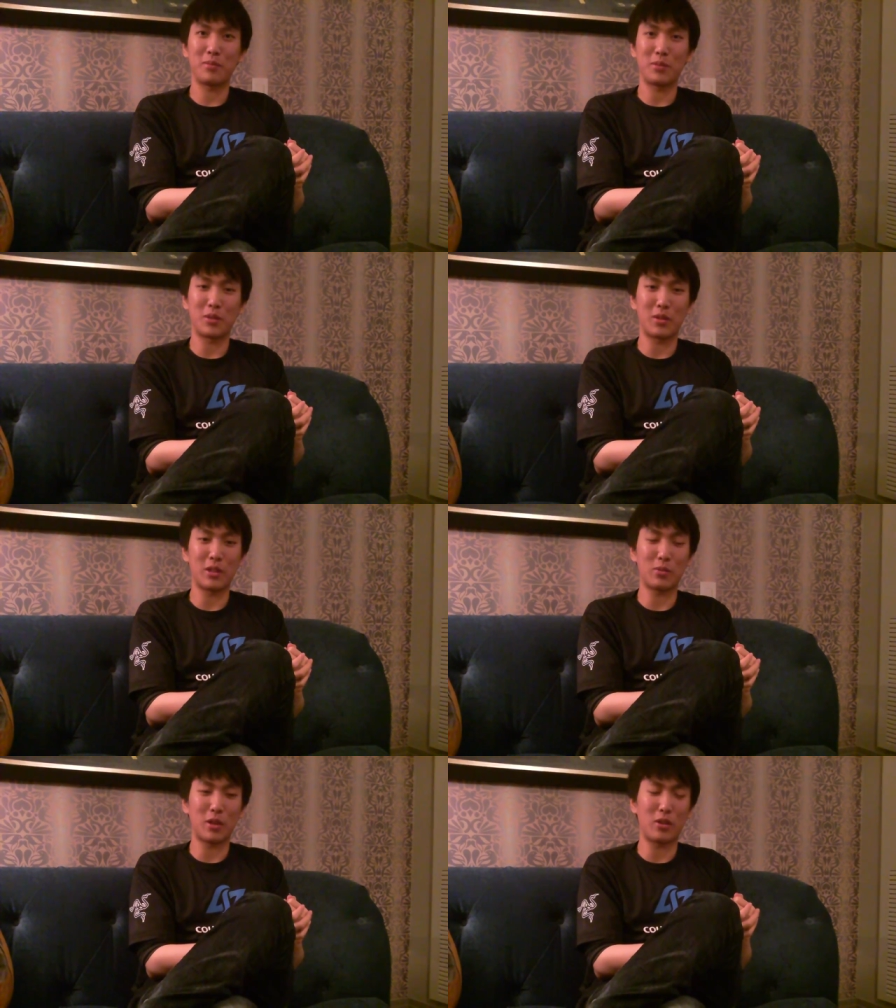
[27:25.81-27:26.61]
So
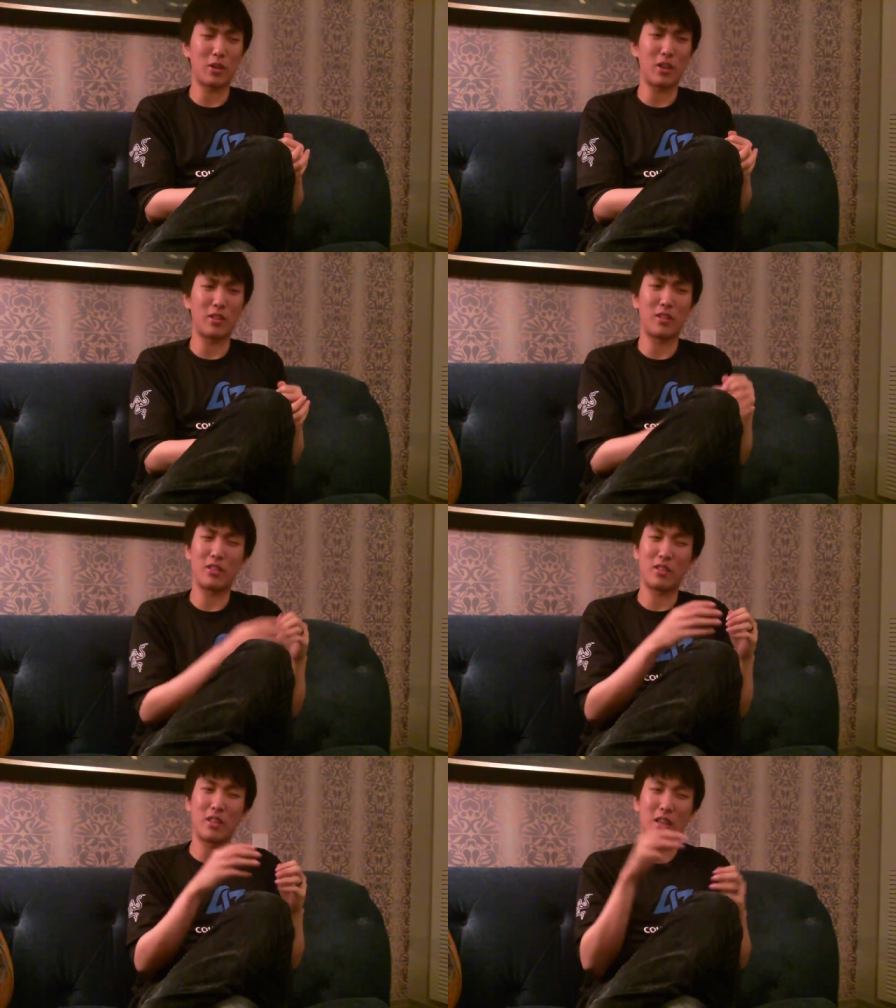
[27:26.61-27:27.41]
that's why they're not
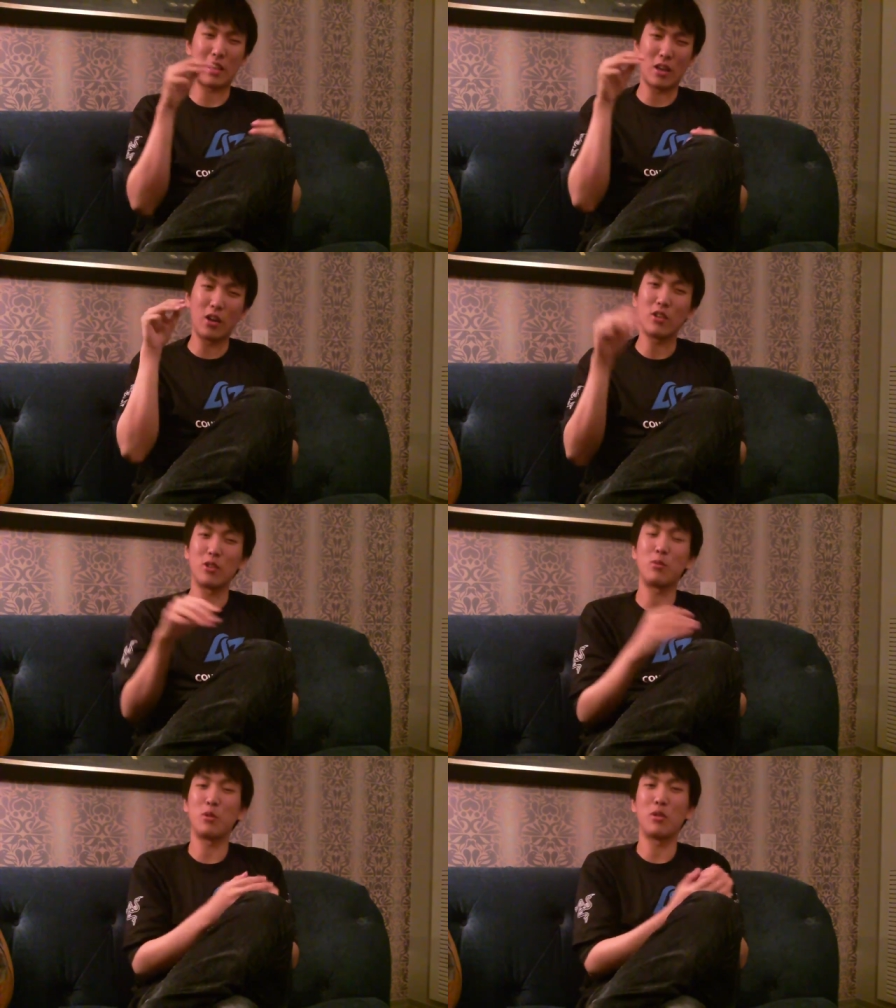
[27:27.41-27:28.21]
the
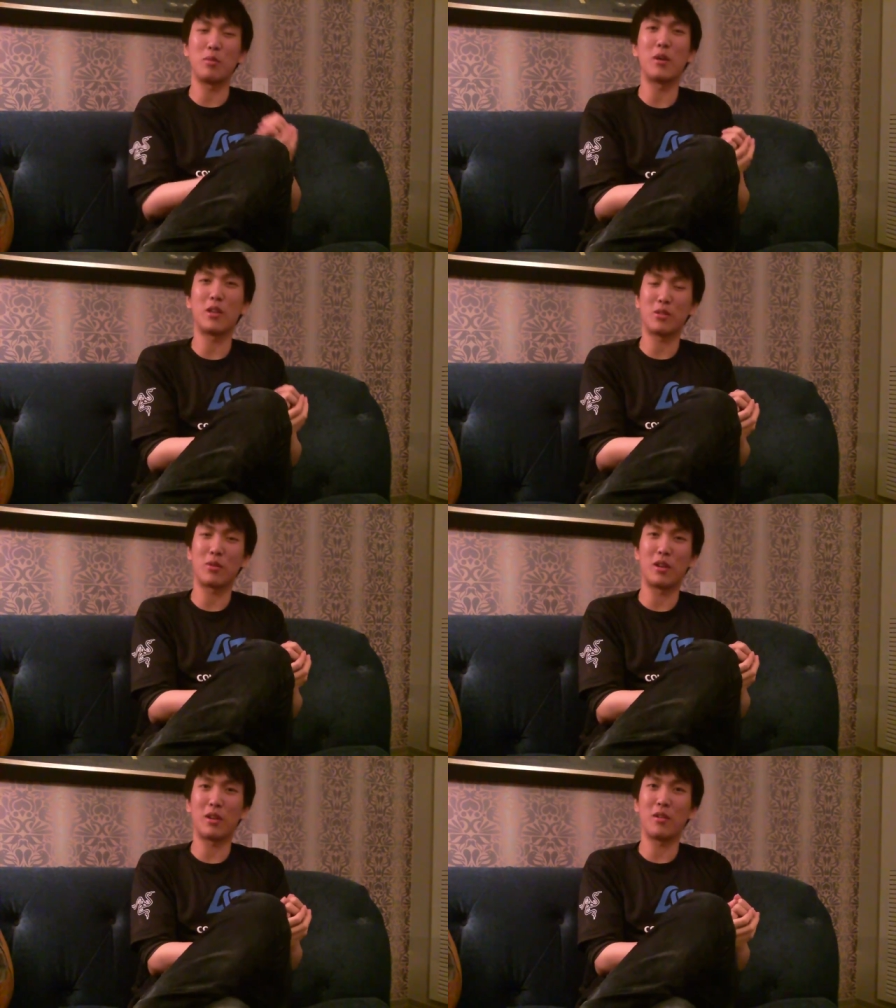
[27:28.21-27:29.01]
undisputed best
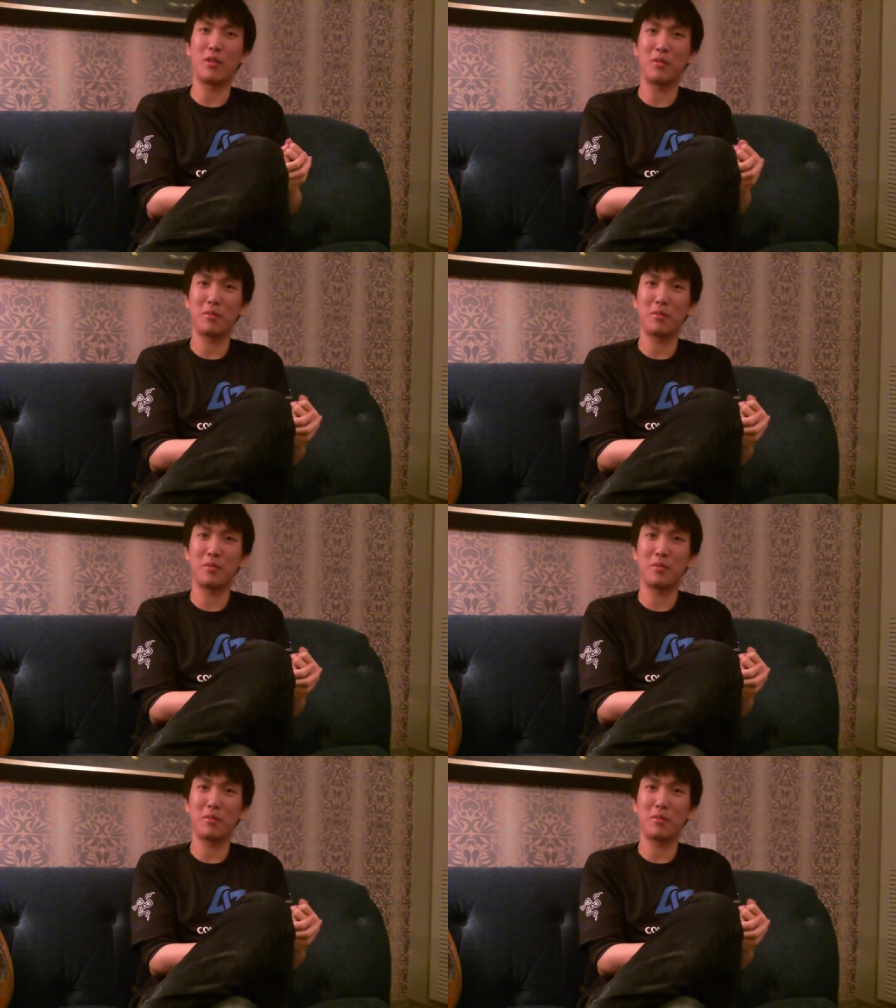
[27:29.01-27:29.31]
right now.